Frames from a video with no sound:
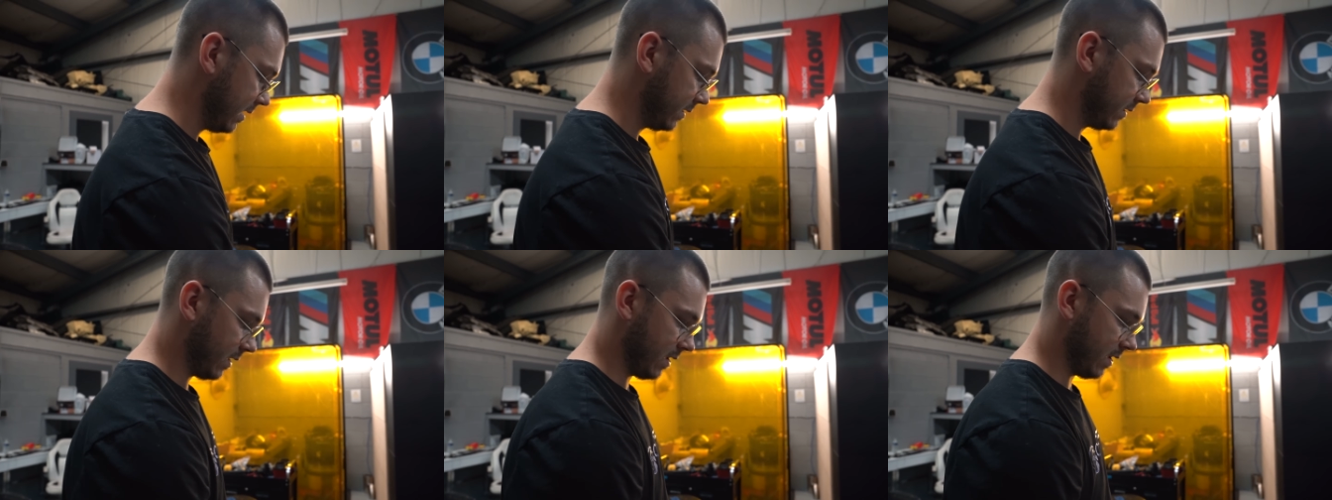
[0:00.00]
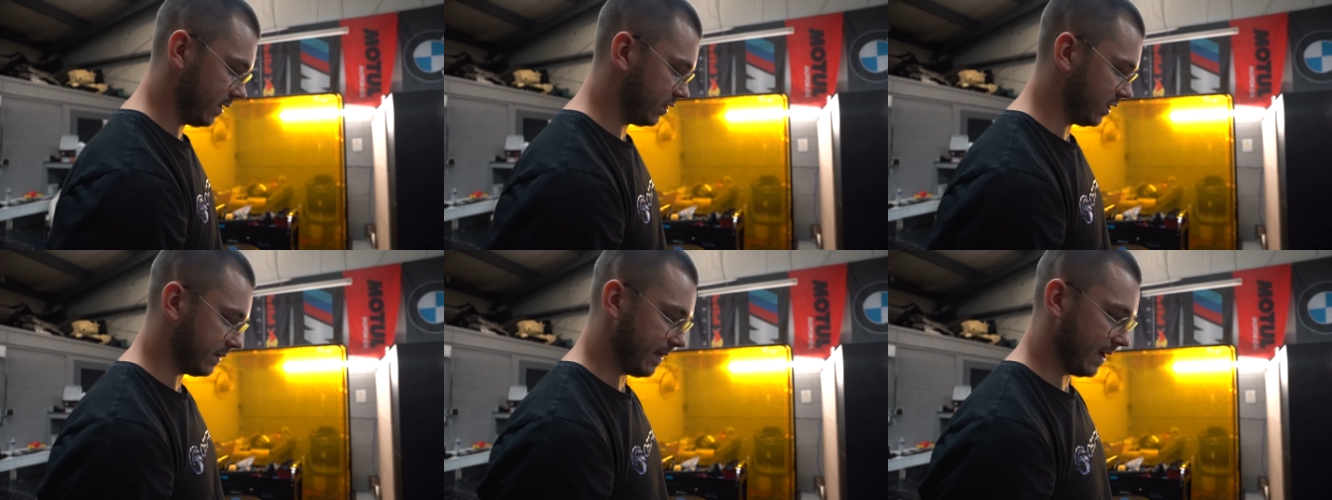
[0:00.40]
so
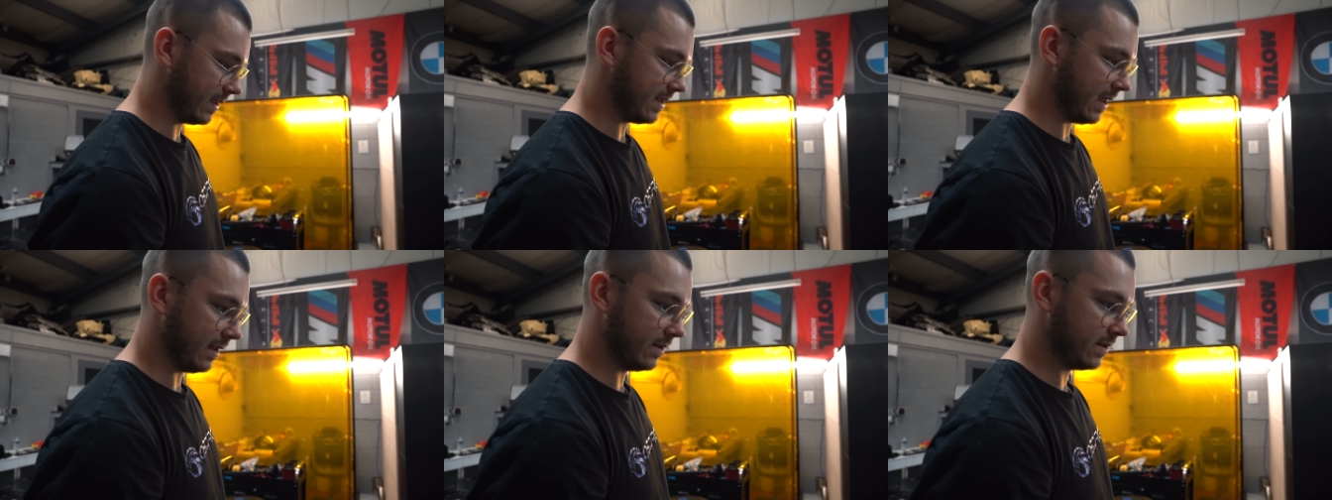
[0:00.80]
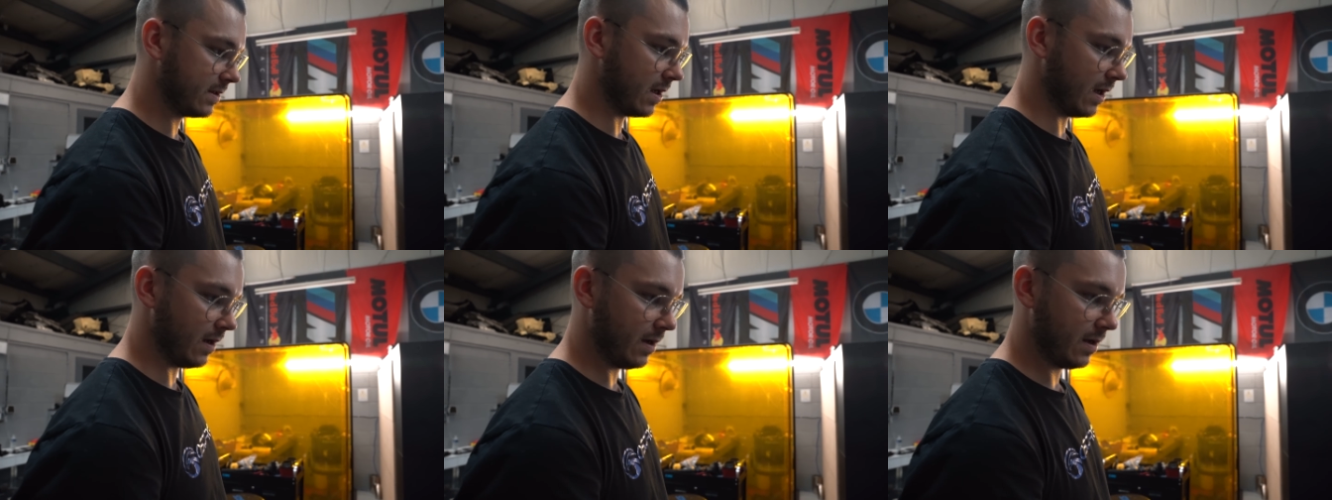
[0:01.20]
it just makes sense
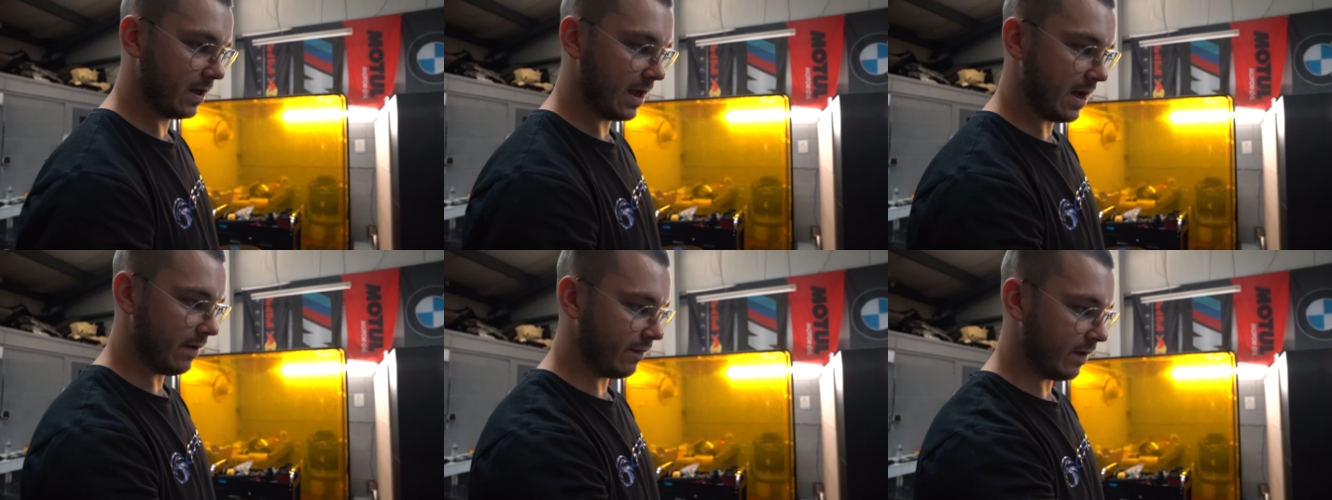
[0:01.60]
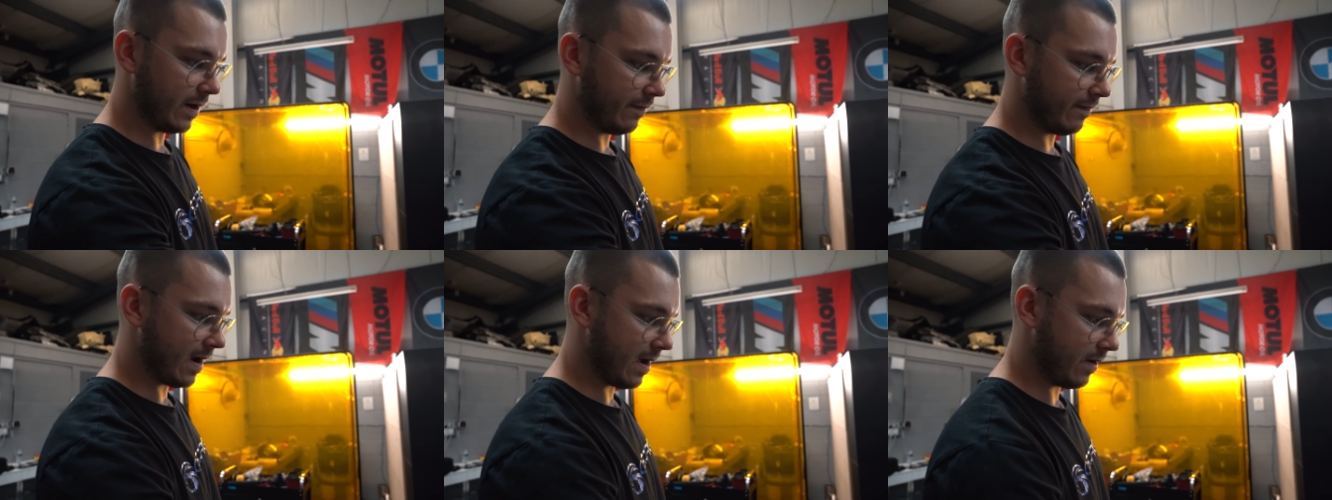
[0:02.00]
to run
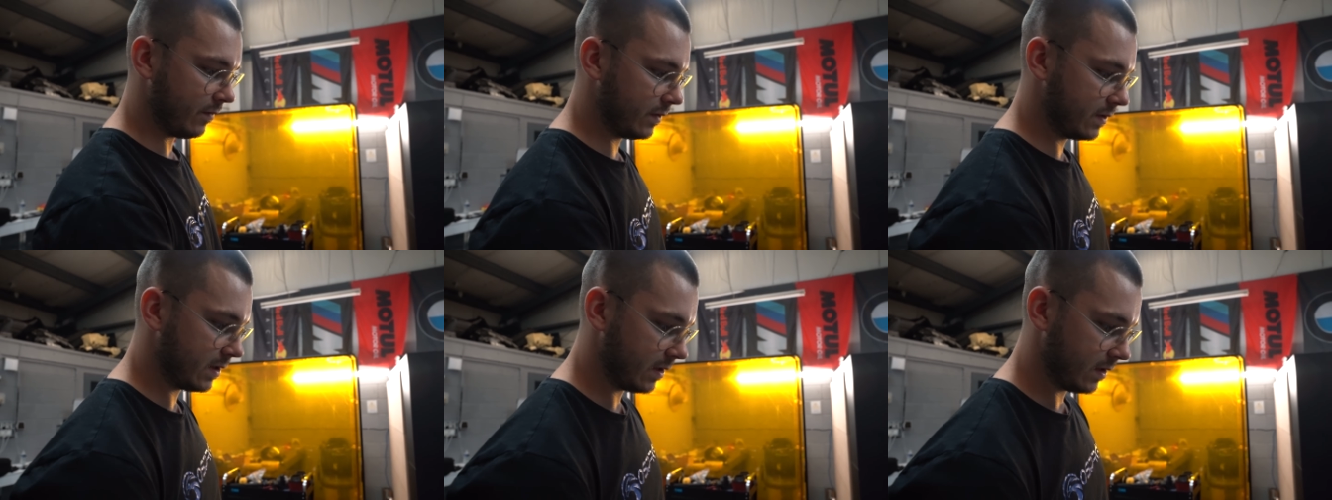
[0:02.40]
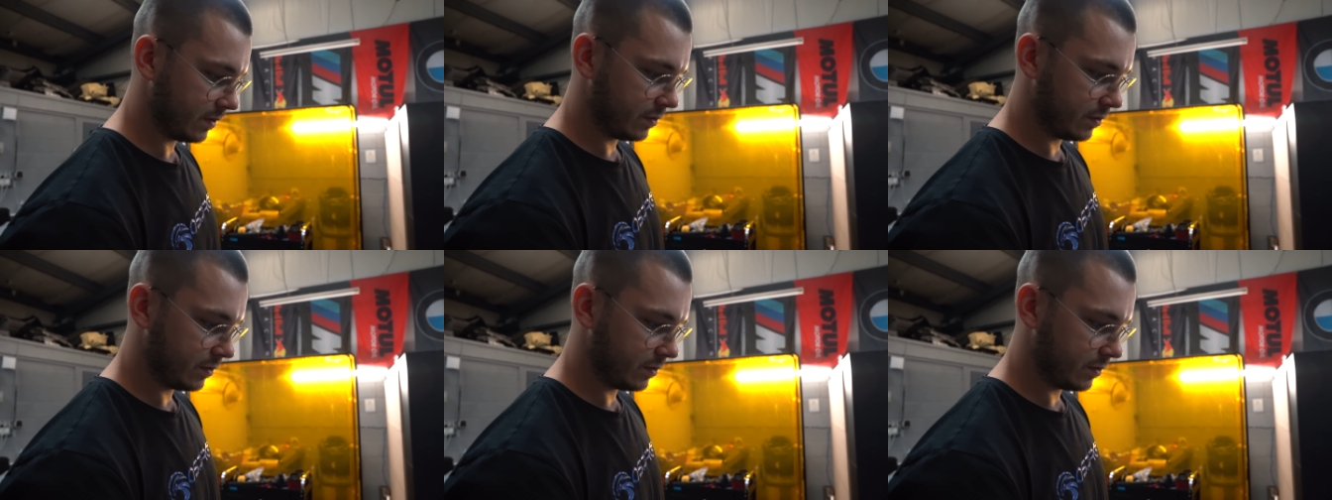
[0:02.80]
it round,